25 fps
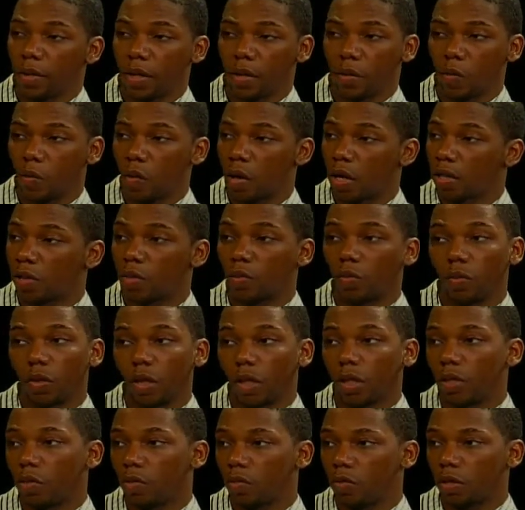It wasn't what
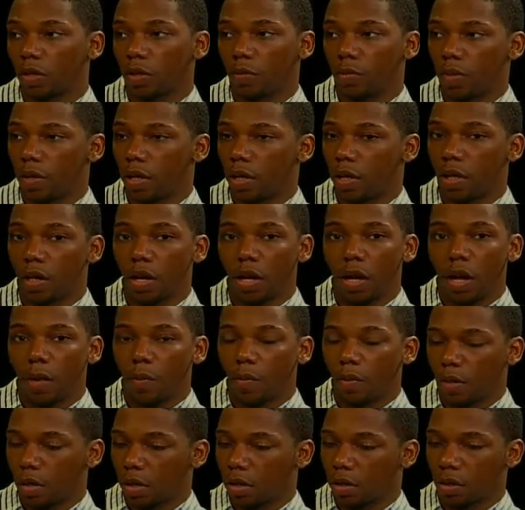it used to be
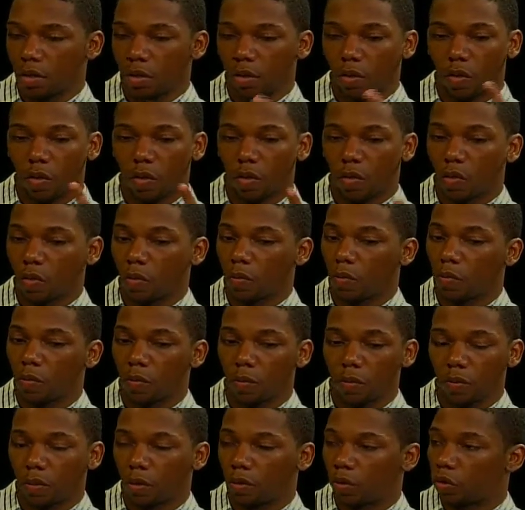because of the whole
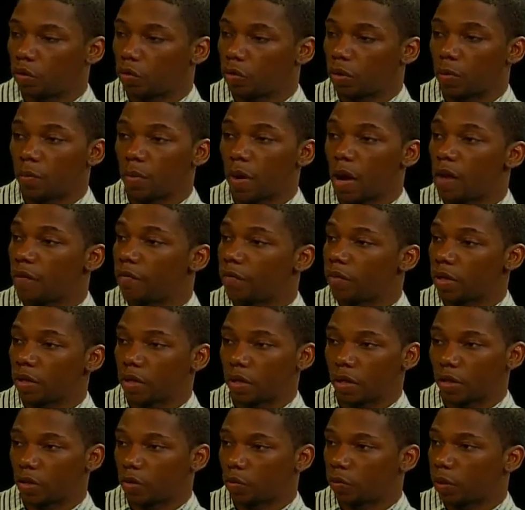junior mafia
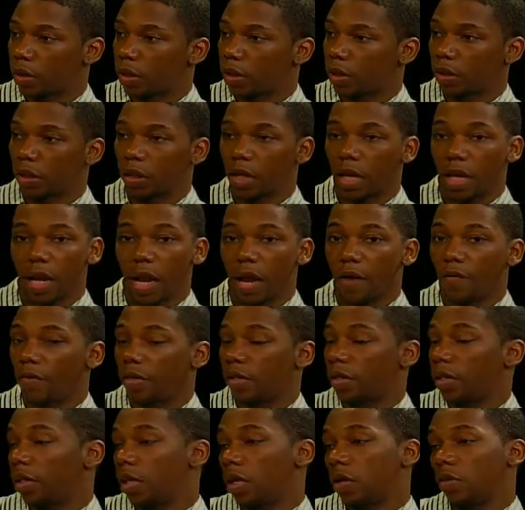situation and
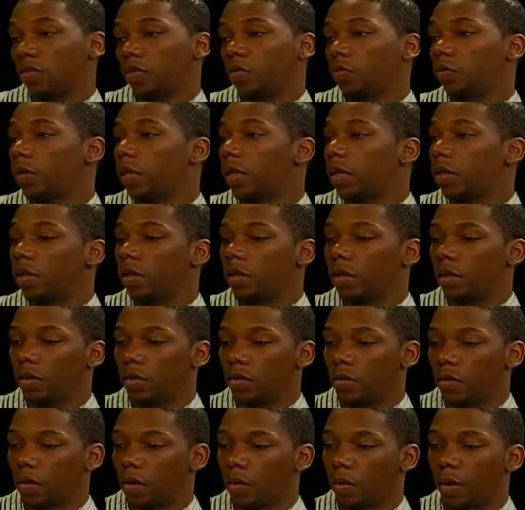everything else with it,
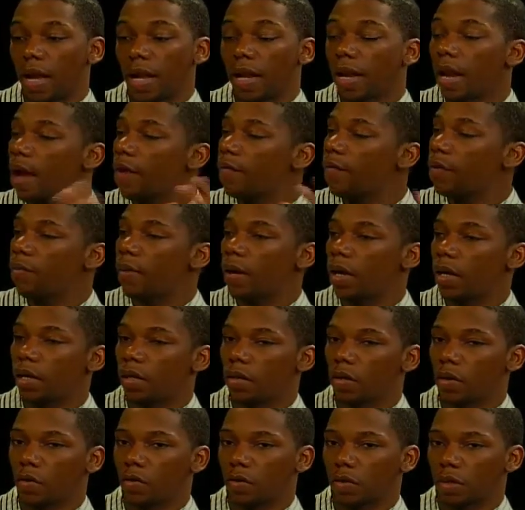you know. And everybody
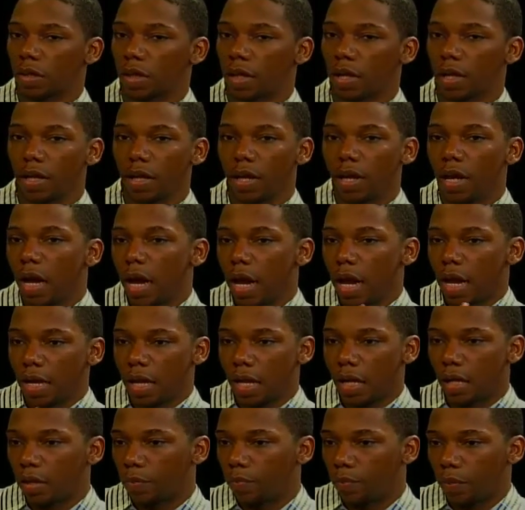knows that. And
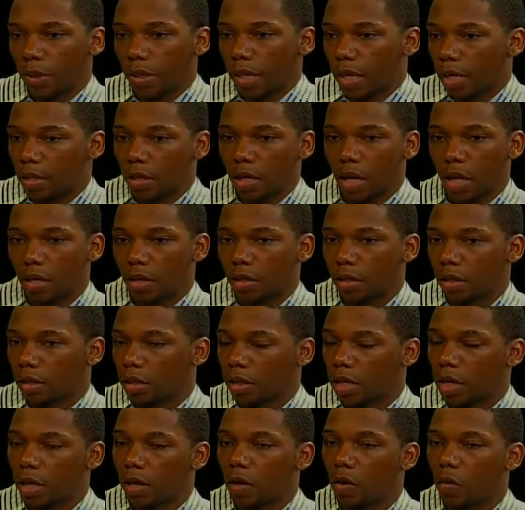that but that's not to
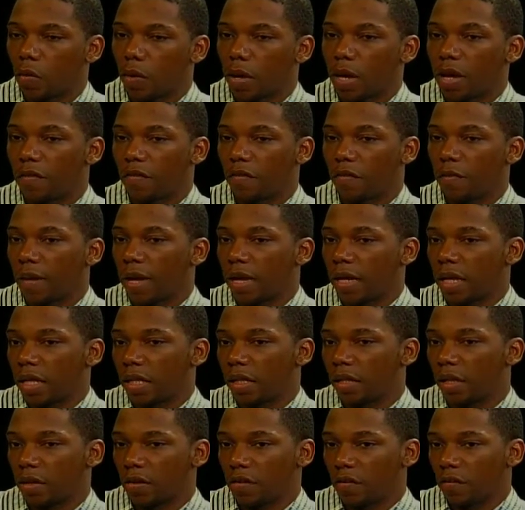take away from
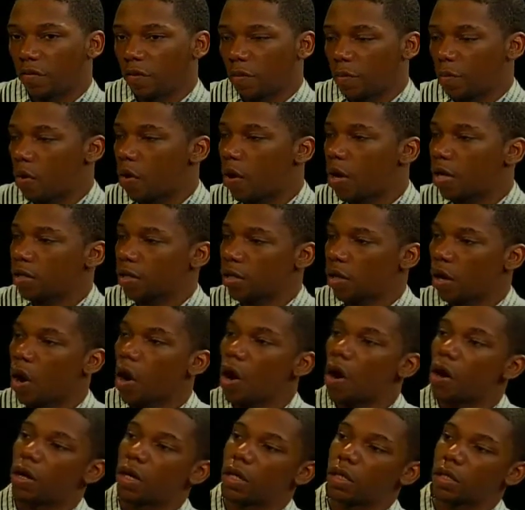anything from her as an
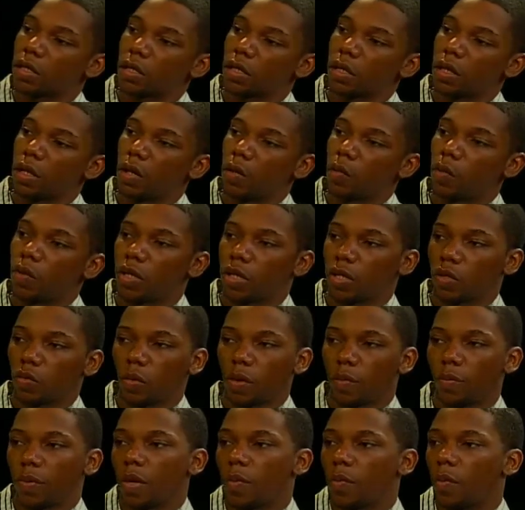artist, which is
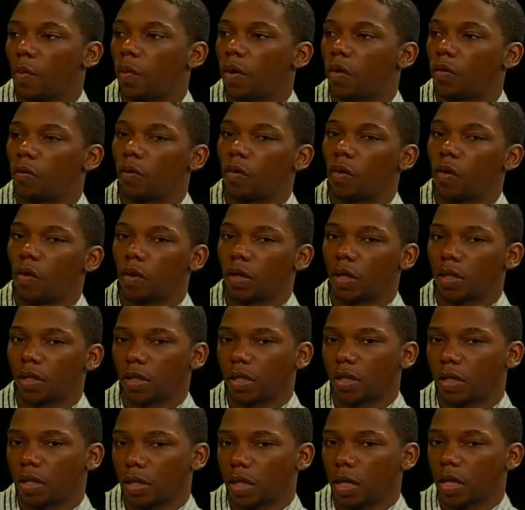where people went wrong cuz
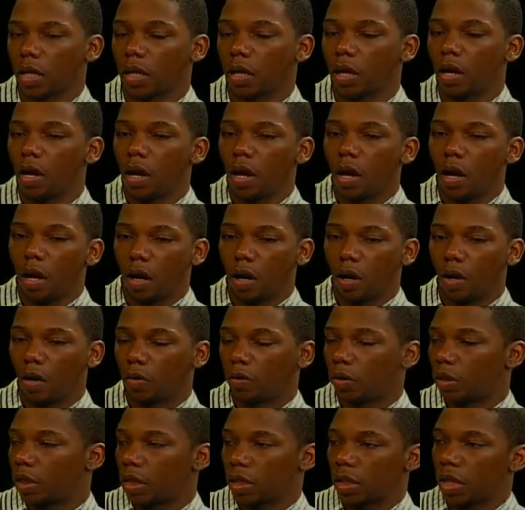they're saying, "Oh,
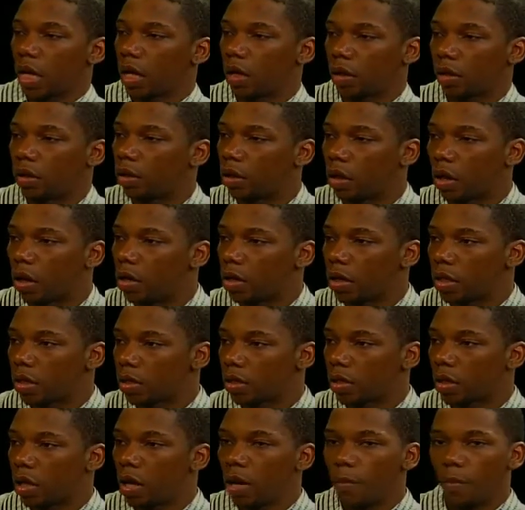she's not a good
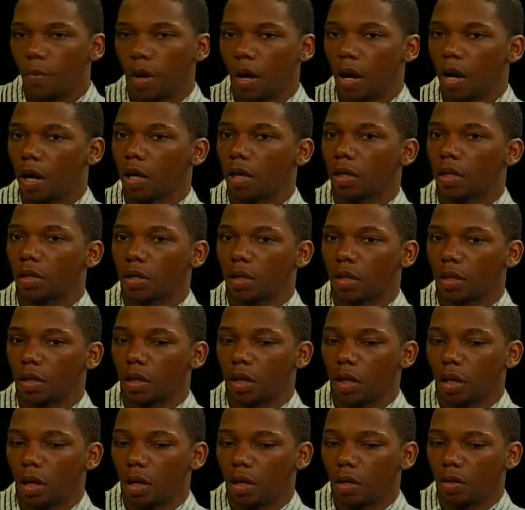artist because
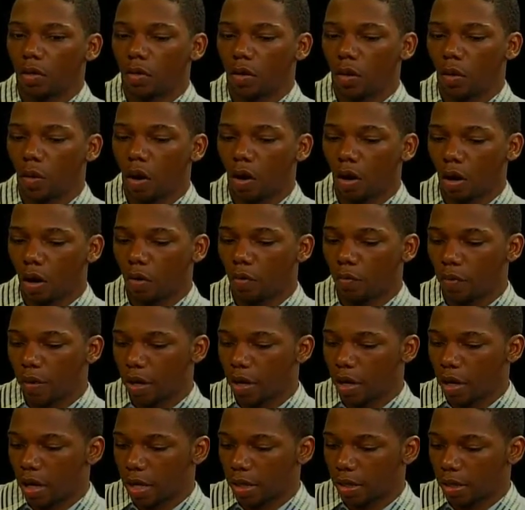you know, her
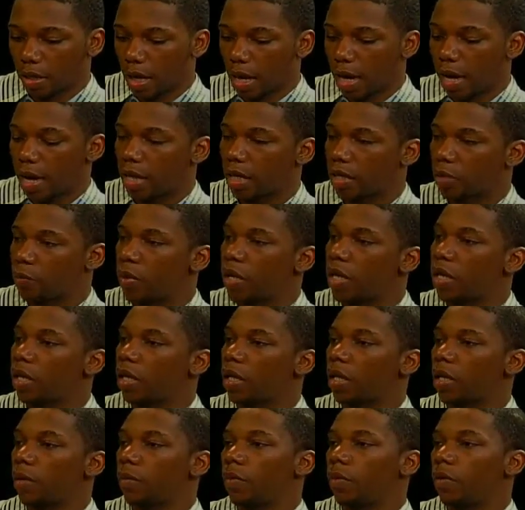career is not at its peak
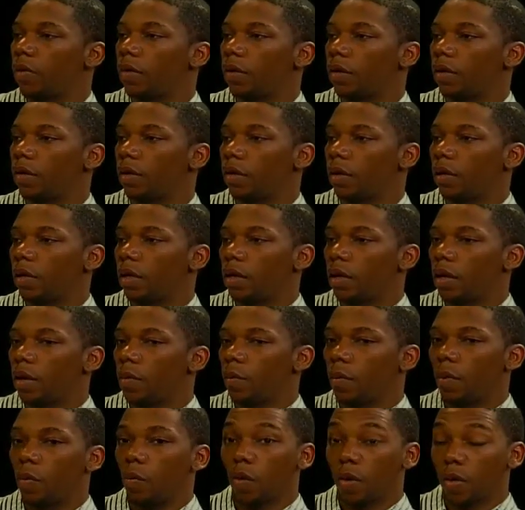anymore." Mm -hmm.
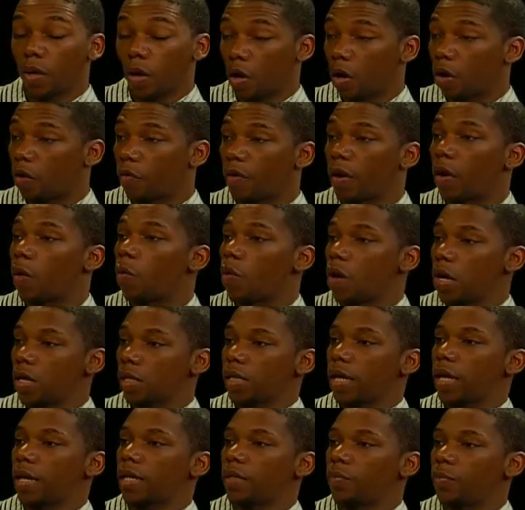But when her career was
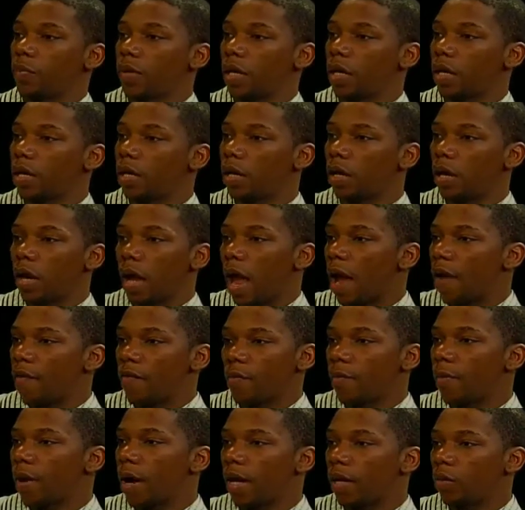at its peak,
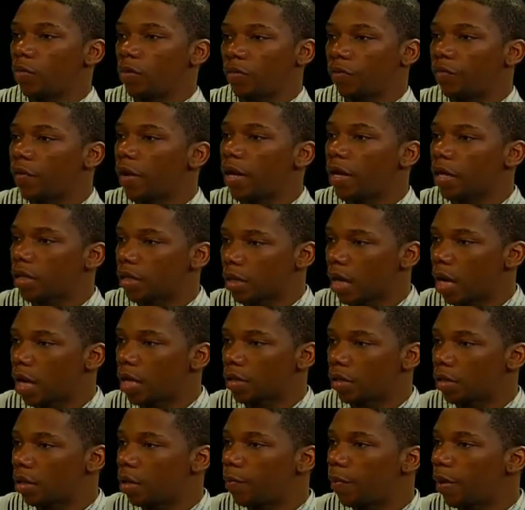everybody was
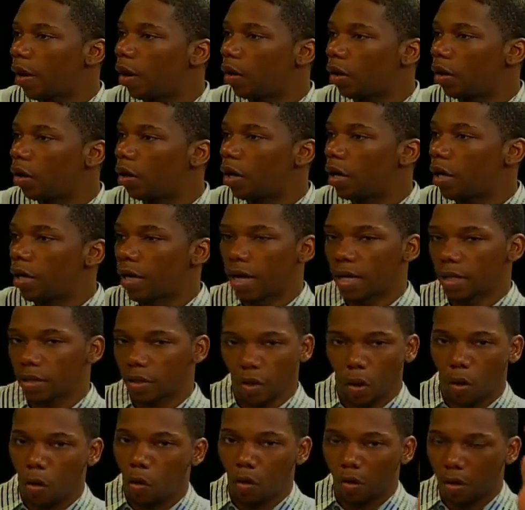fantasizing about her and that's
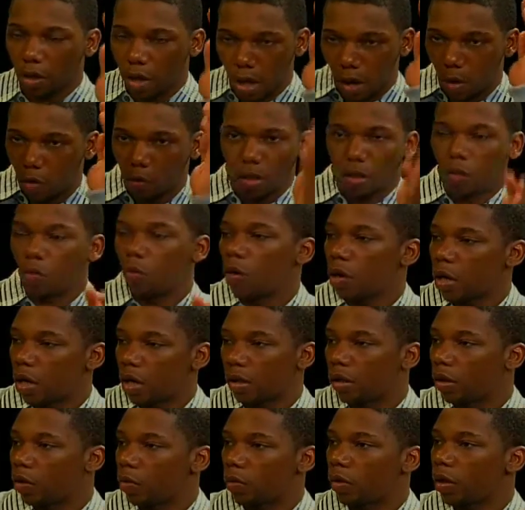all they only wanted
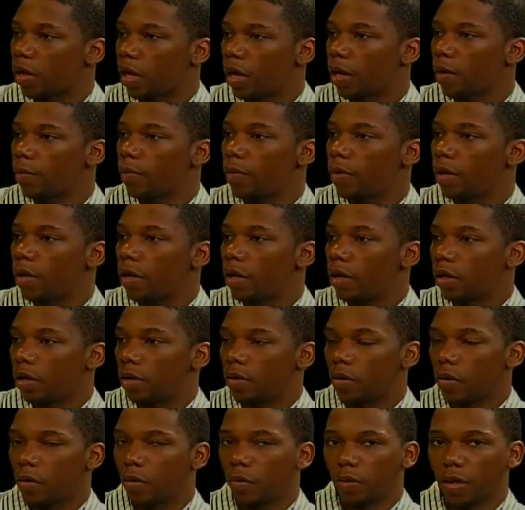little Kim you
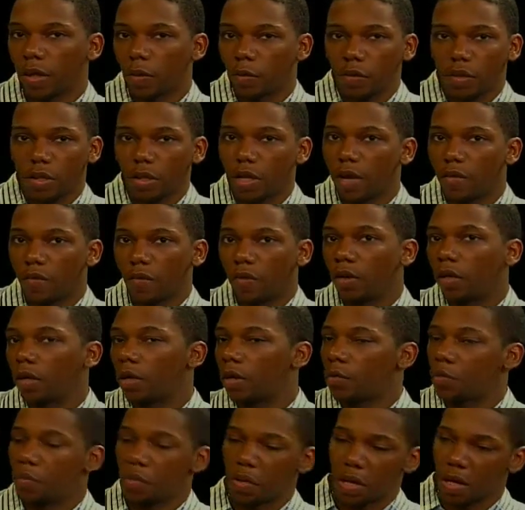know, there was never
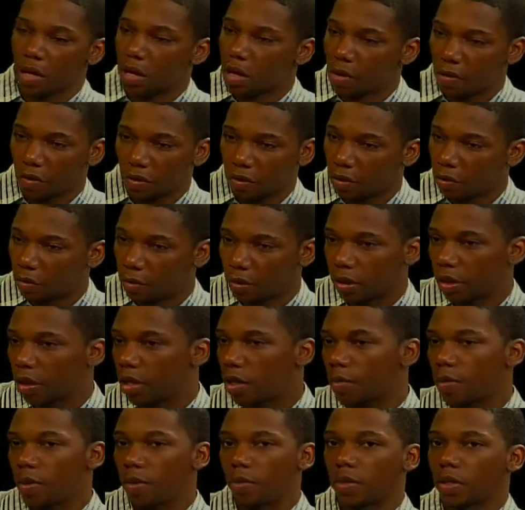gonna be another little
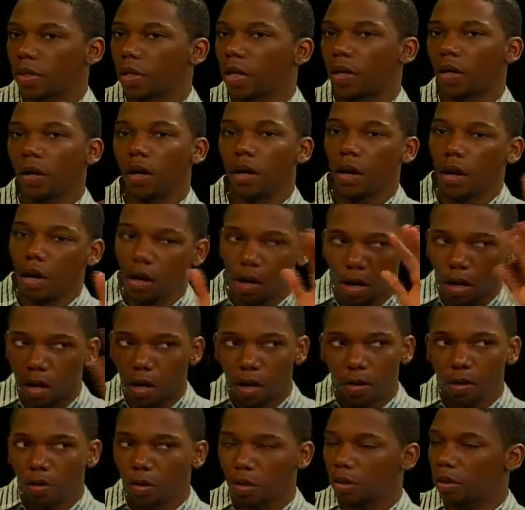Kim. It was like,
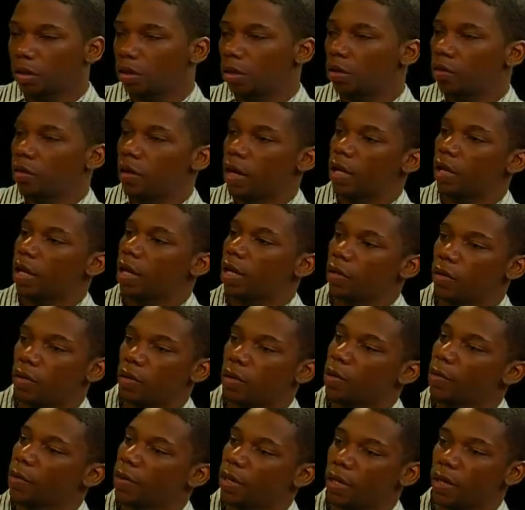oh, she's the great, like you
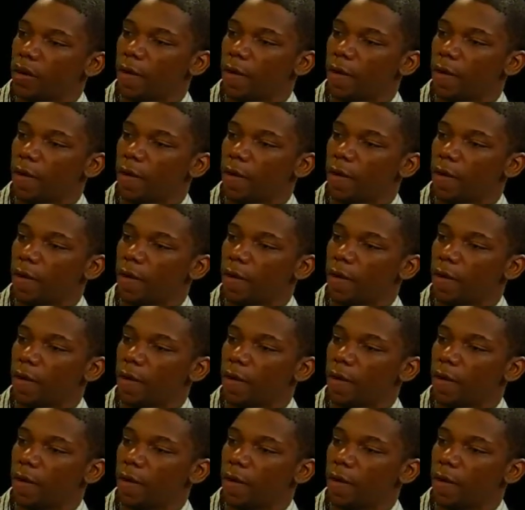know what I mean.